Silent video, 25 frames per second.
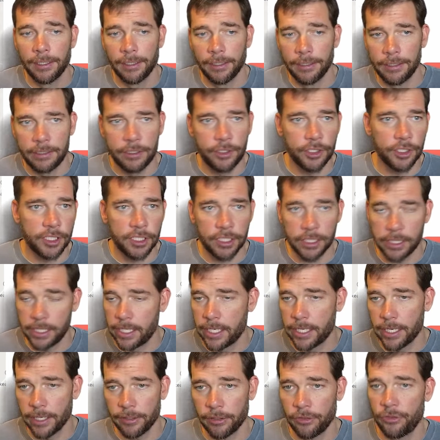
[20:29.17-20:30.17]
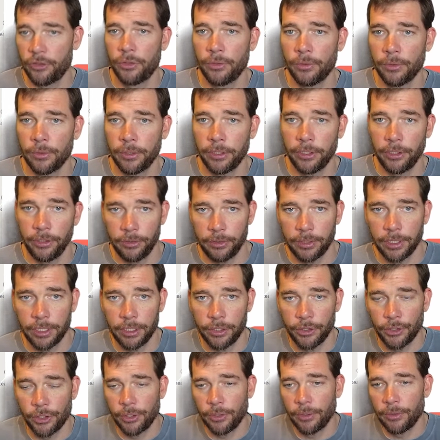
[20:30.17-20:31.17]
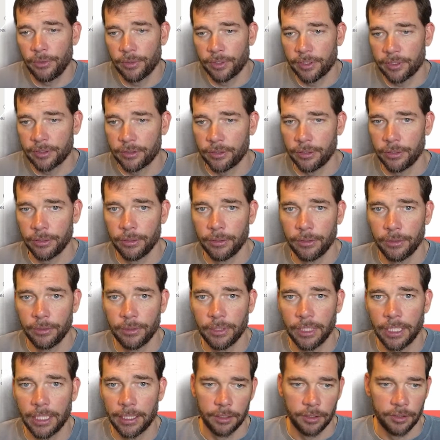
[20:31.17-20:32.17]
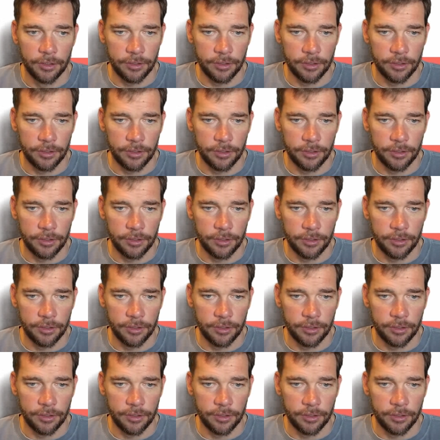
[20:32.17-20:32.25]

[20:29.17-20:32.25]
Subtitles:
this is just another tool you can use to